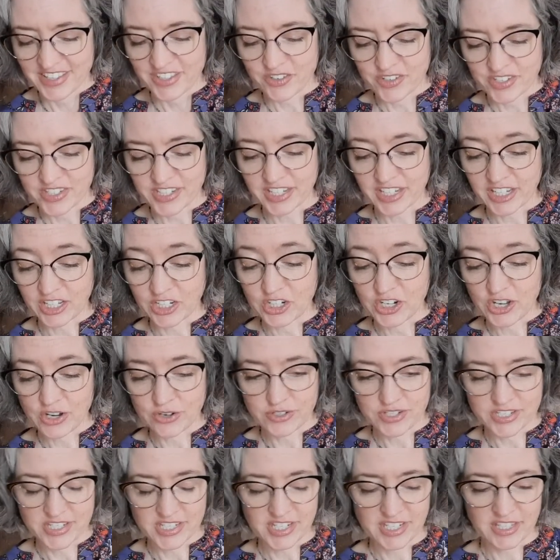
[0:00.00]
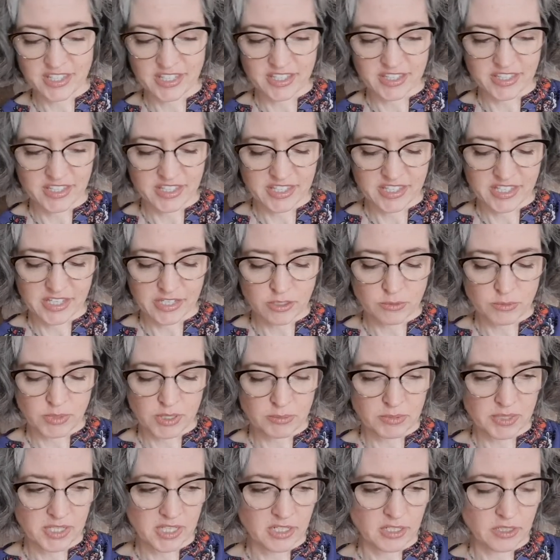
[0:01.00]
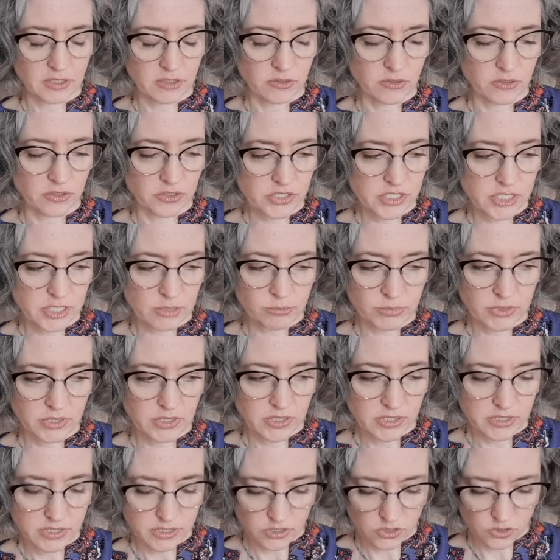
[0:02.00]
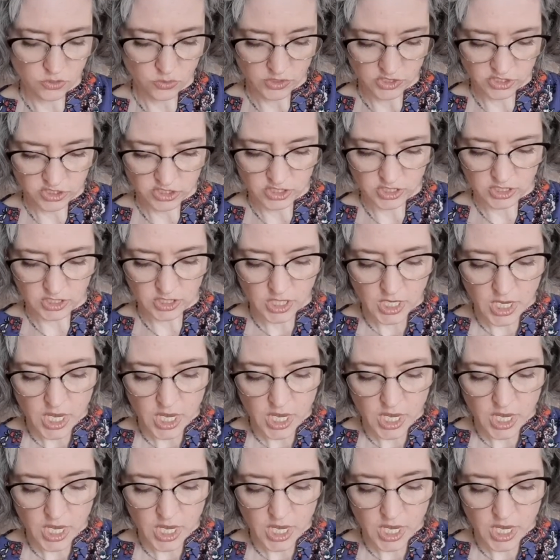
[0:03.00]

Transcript: there's like a noticing that, that you may be in a little deep in a situation